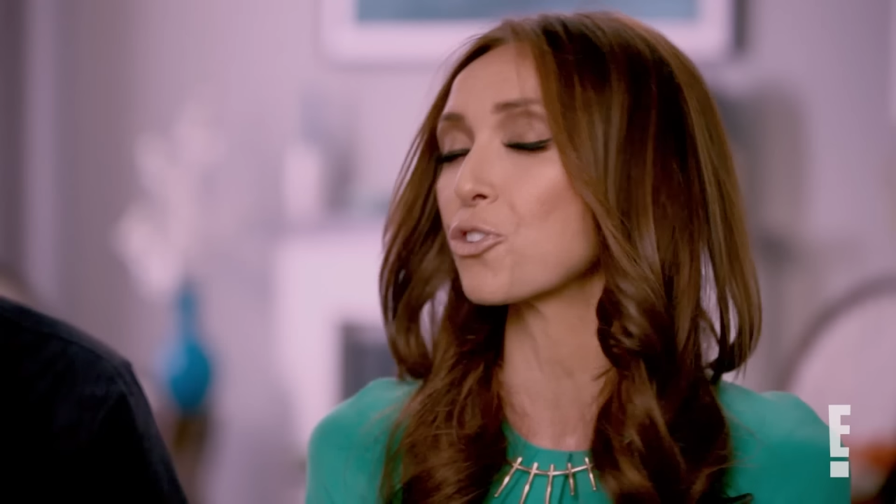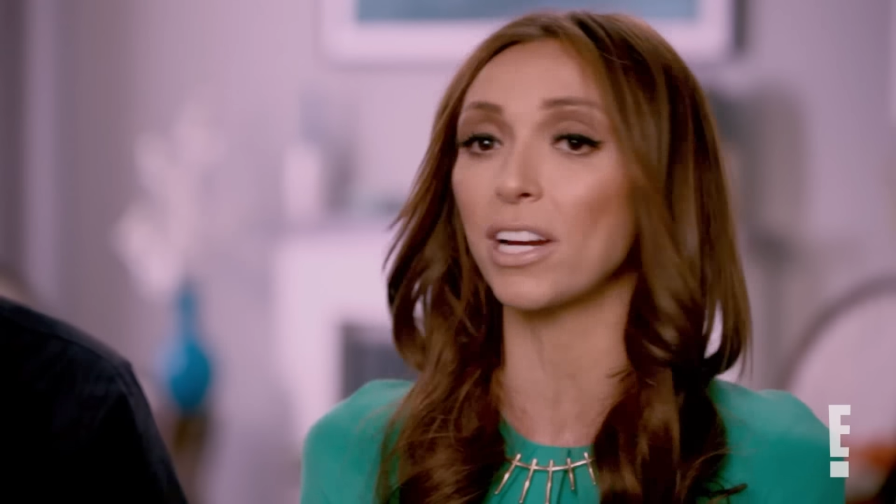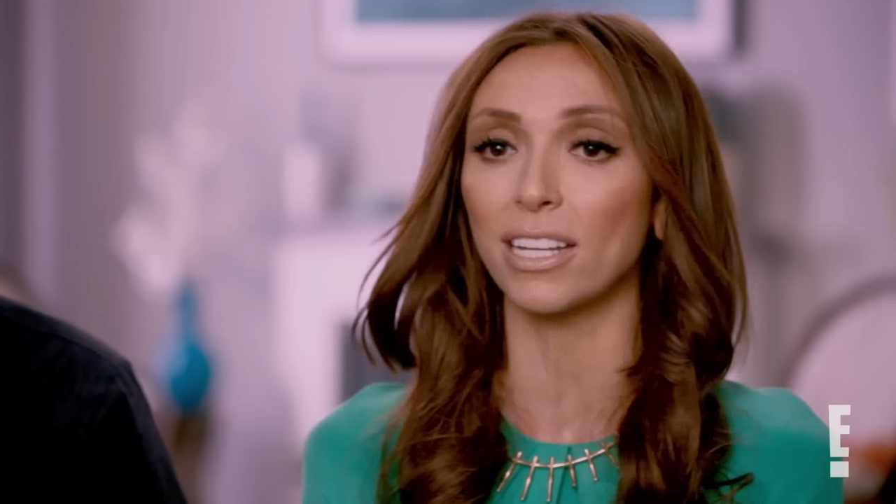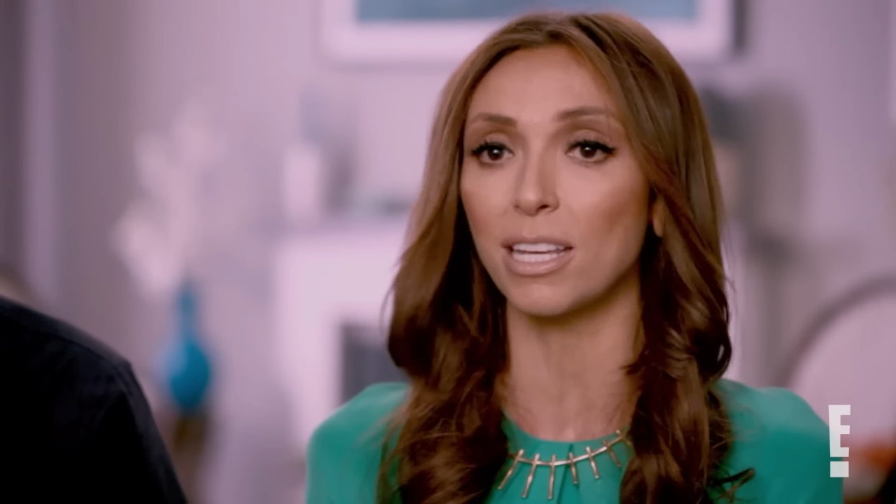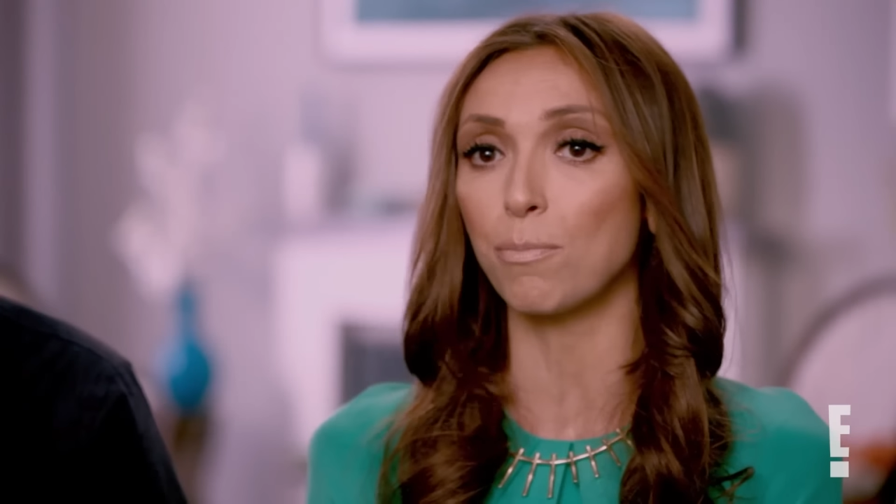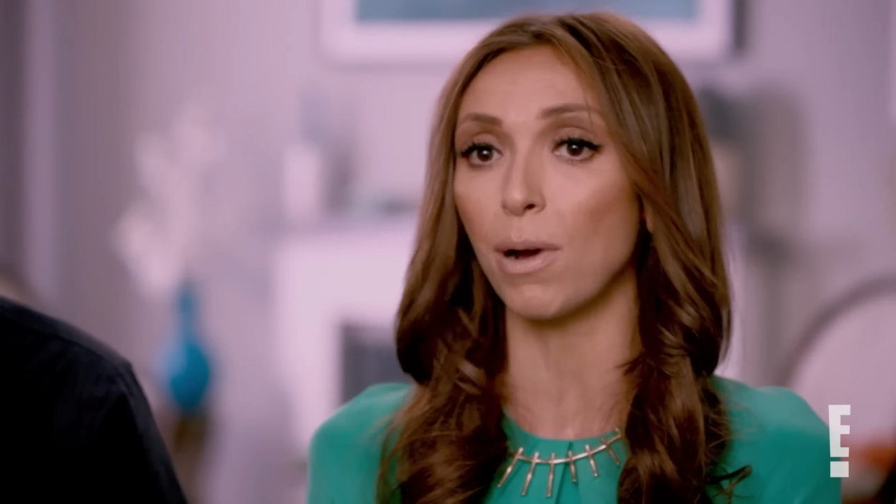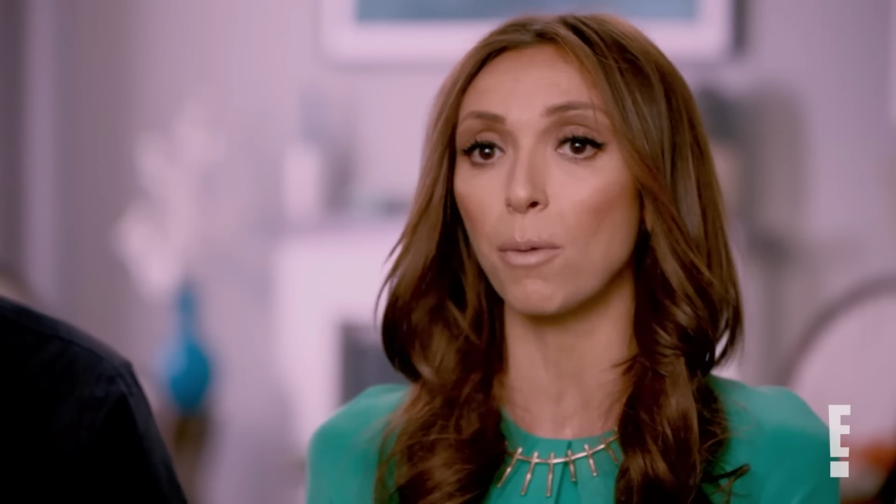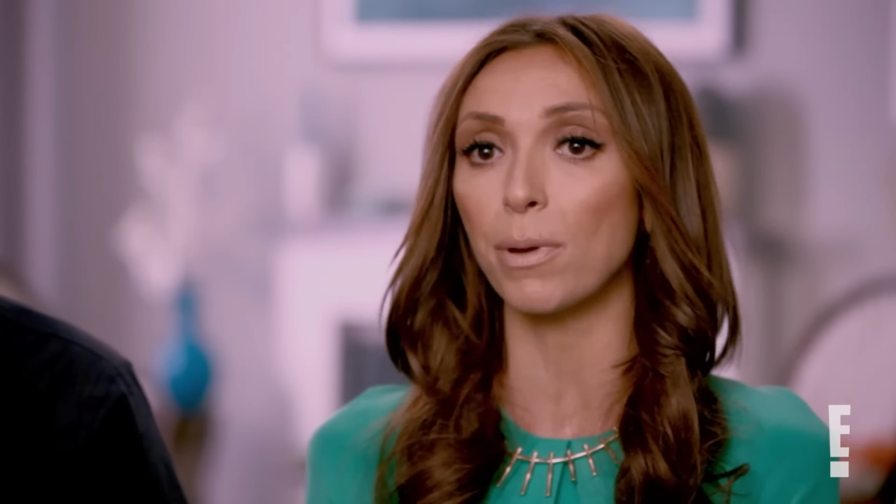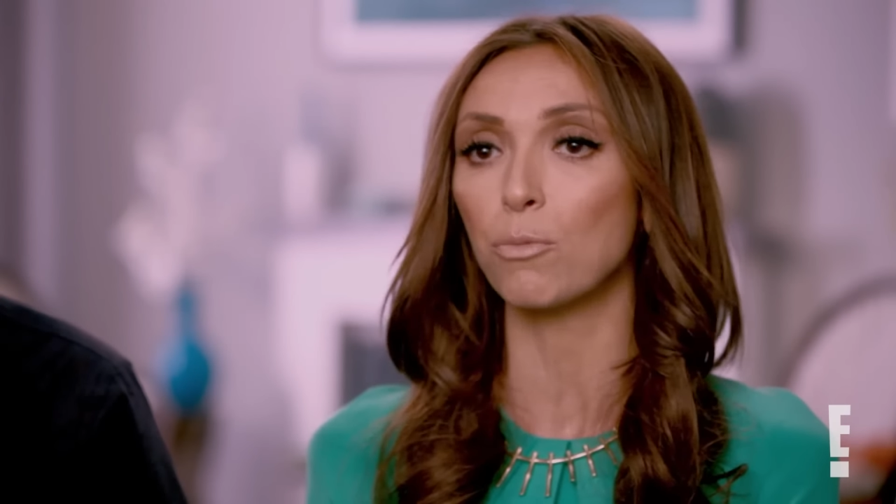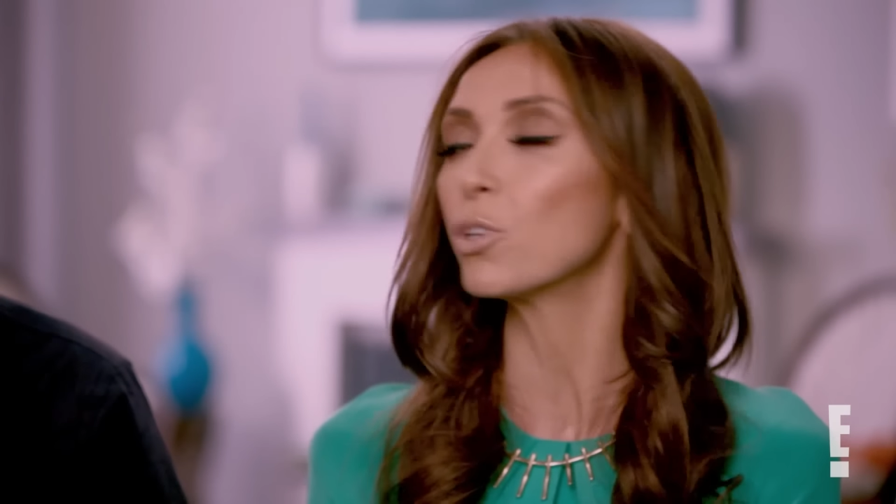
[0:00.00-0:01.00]
trying to keep
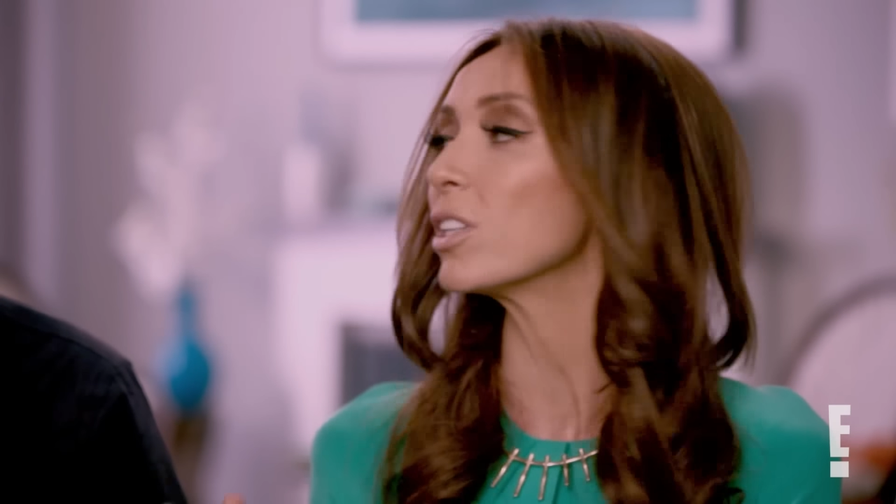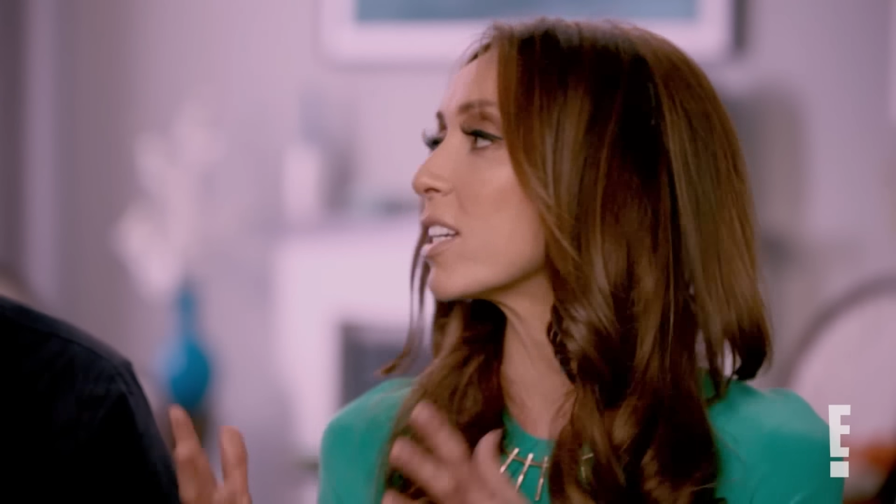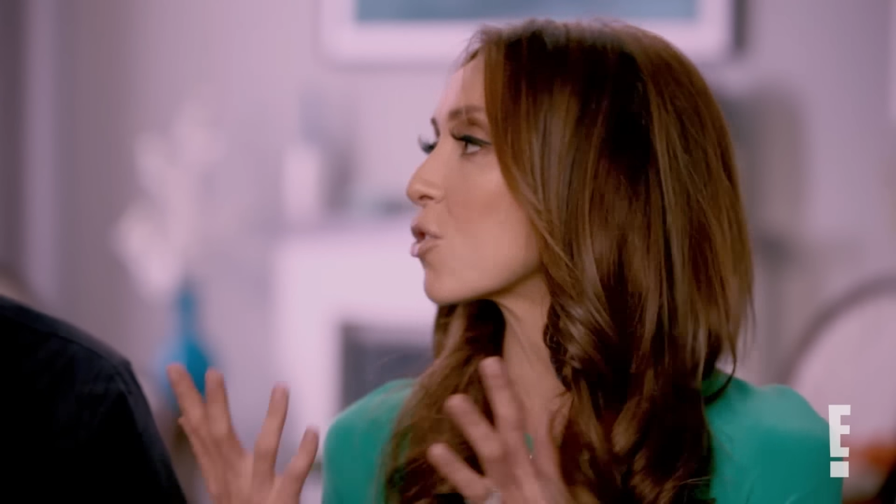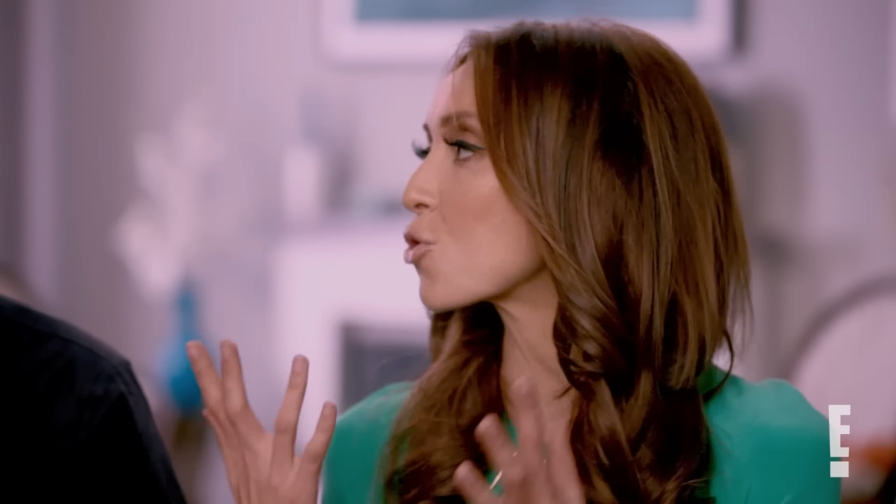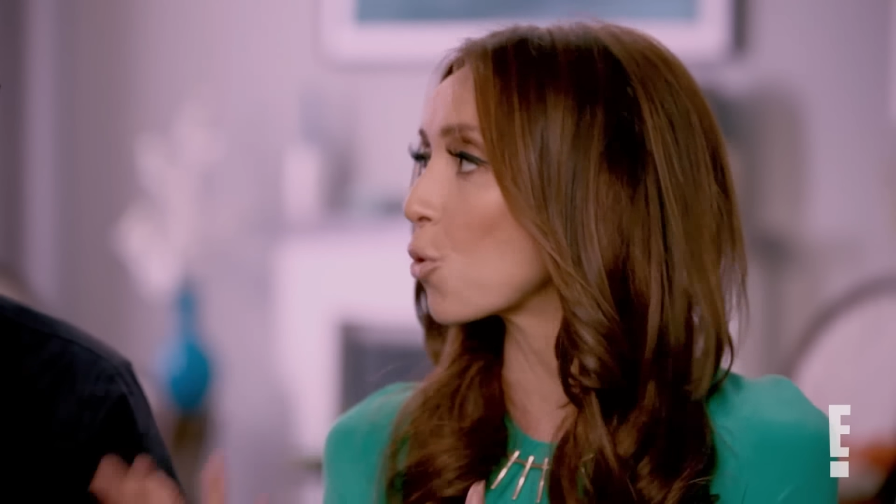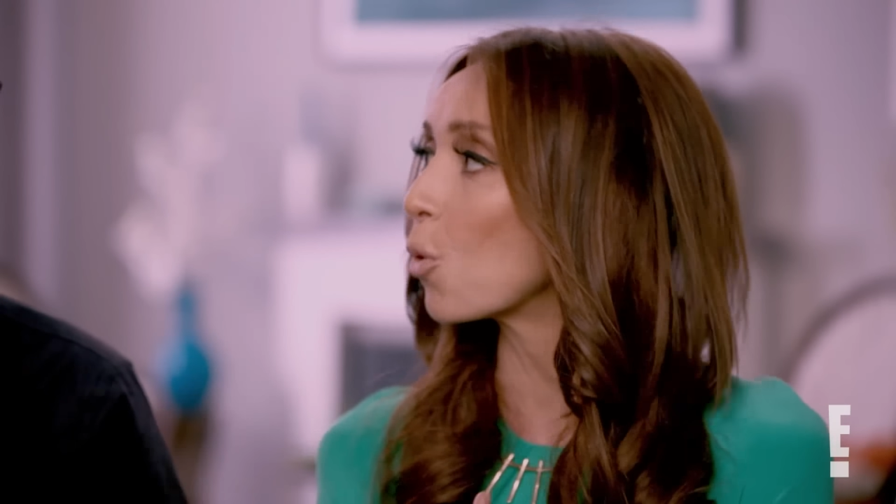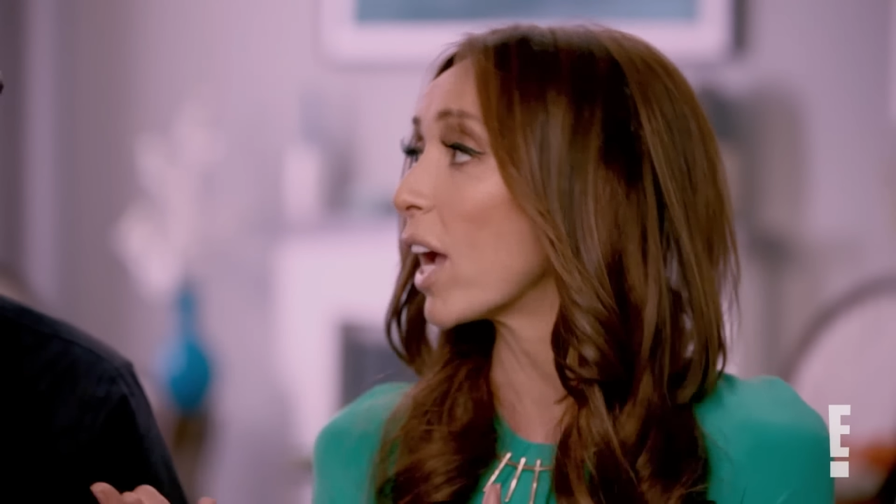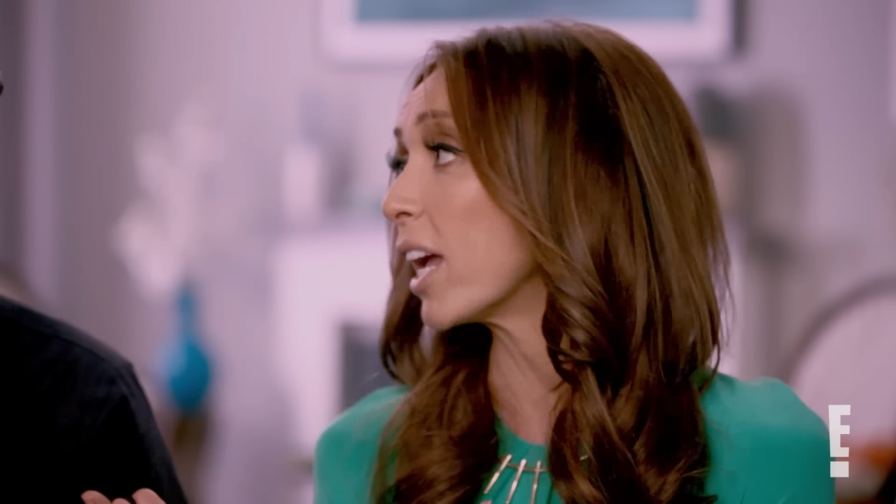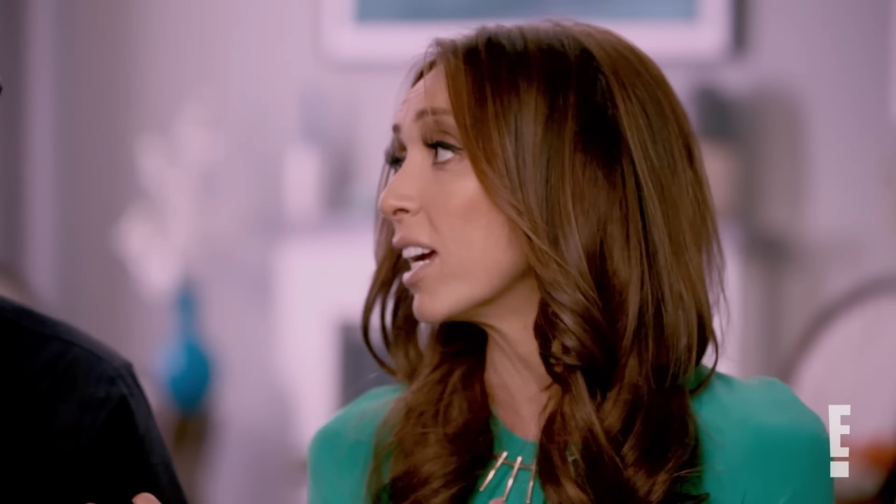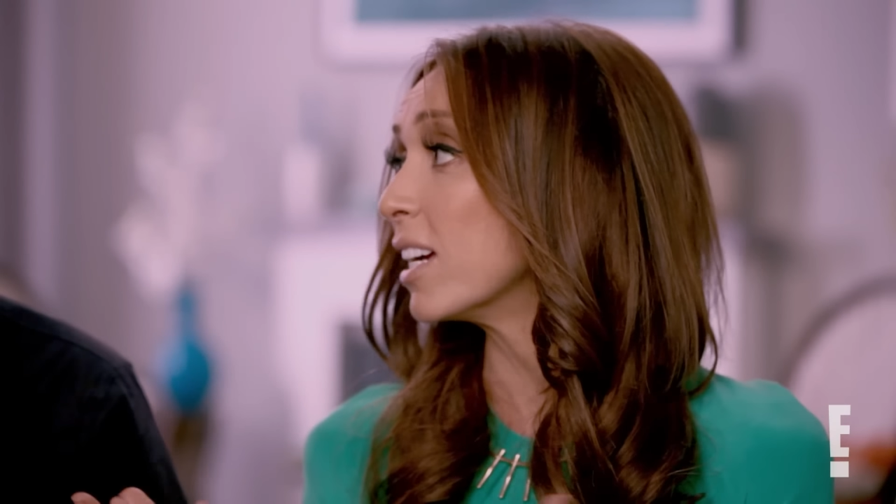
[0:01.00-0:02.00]
up and really enjoy